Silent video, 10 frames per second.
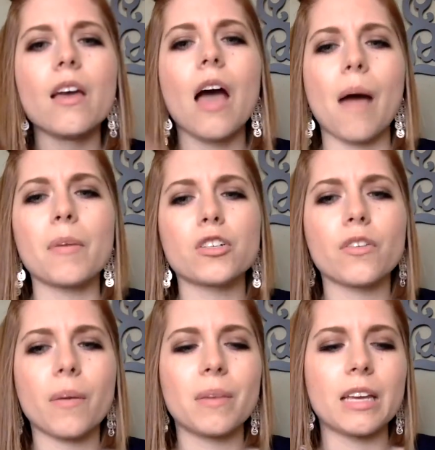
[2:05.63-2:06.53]
I'm not sure if
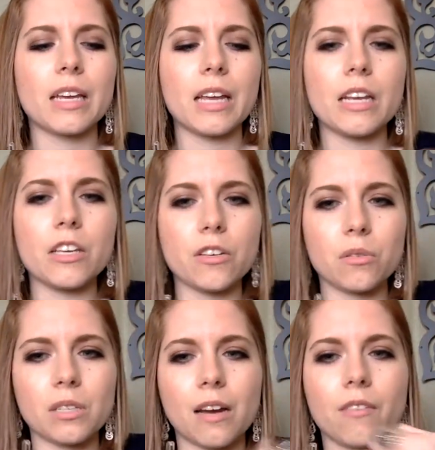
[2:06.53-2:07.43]
I'm going to get any
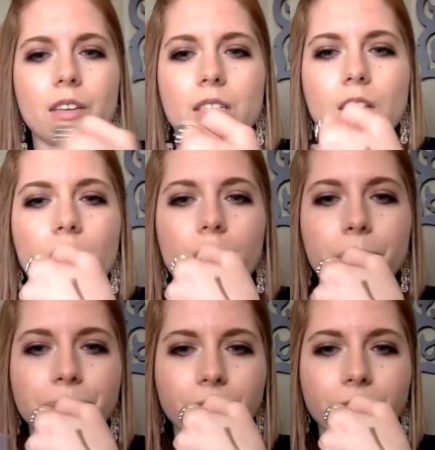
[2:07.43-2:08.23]
use out of this at all.